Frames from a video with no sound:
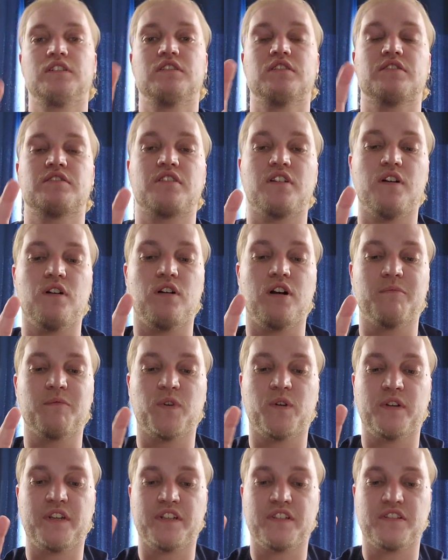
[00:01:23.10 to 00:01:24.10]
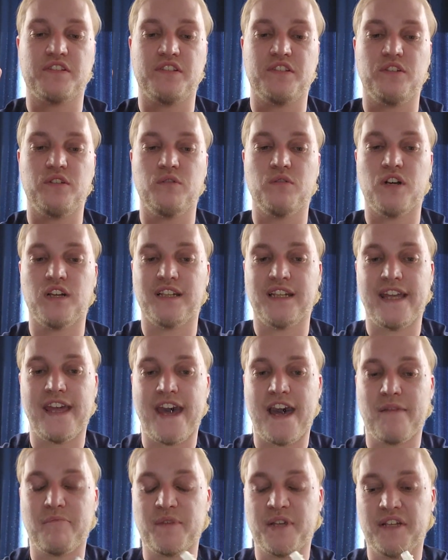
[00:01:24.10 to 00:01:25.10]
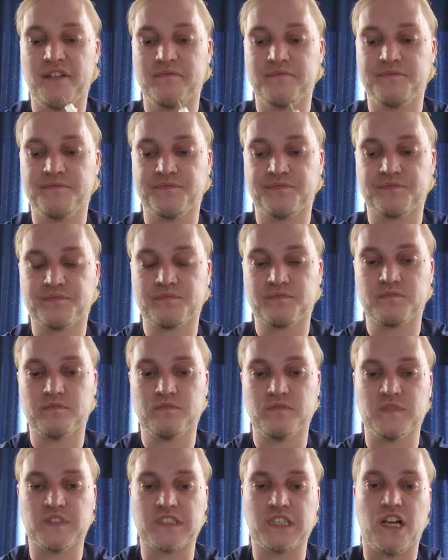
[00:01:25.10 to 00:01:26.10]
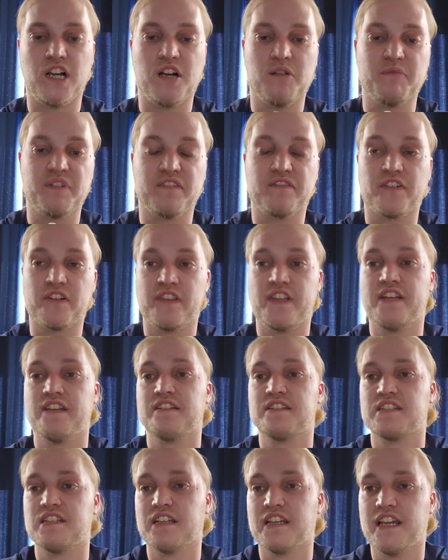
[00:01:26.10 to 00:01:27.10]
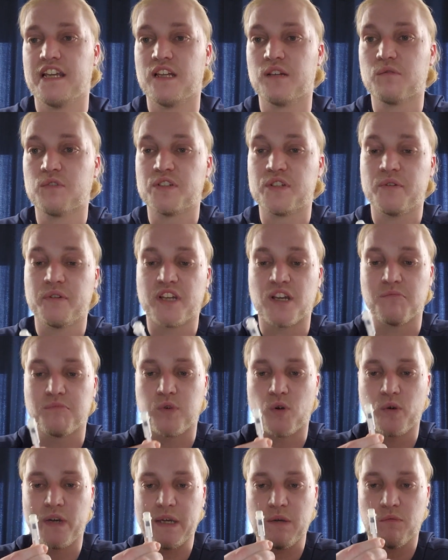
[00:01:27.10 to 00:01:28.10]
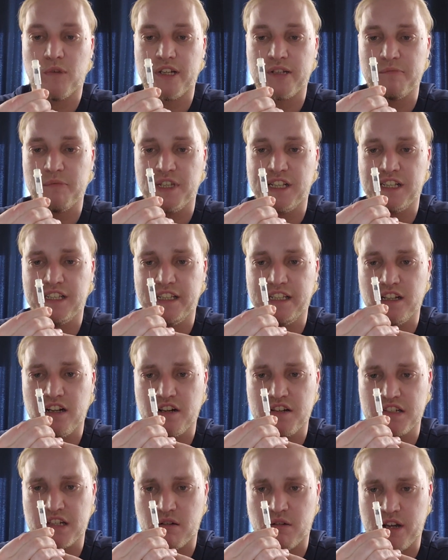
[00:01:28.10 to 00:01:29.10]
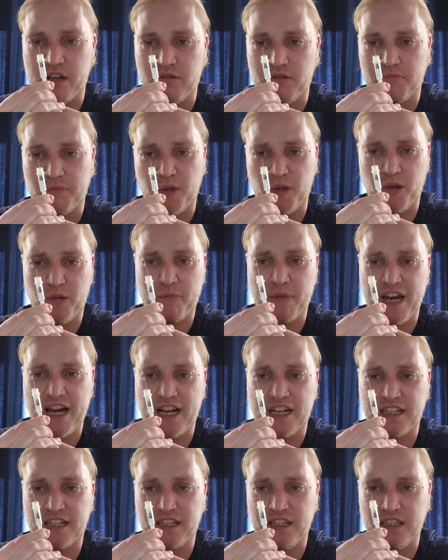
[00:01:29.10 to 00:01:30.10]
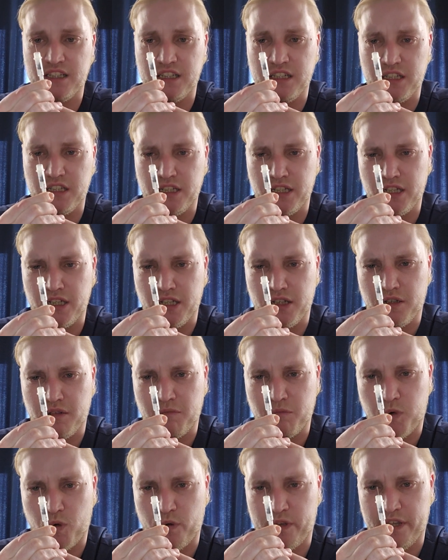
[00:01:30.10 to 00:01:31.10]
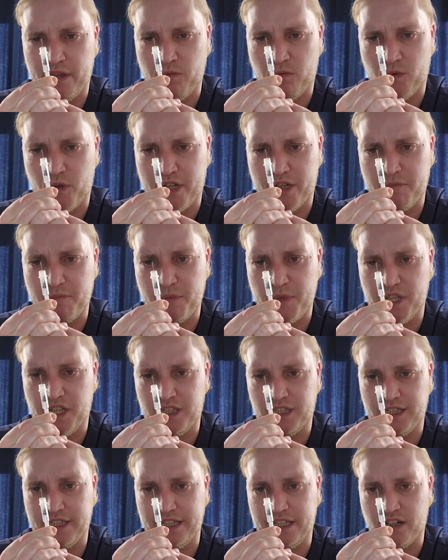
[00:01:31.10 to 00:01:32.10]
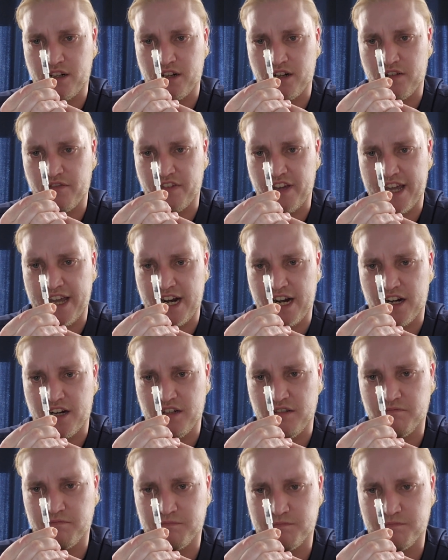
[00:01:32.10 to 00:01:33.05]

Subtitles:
So I'm going to uncap it. And for this, again, we're doing a 0.1 milliliter, so I will pull back 0.1 milliliter of air.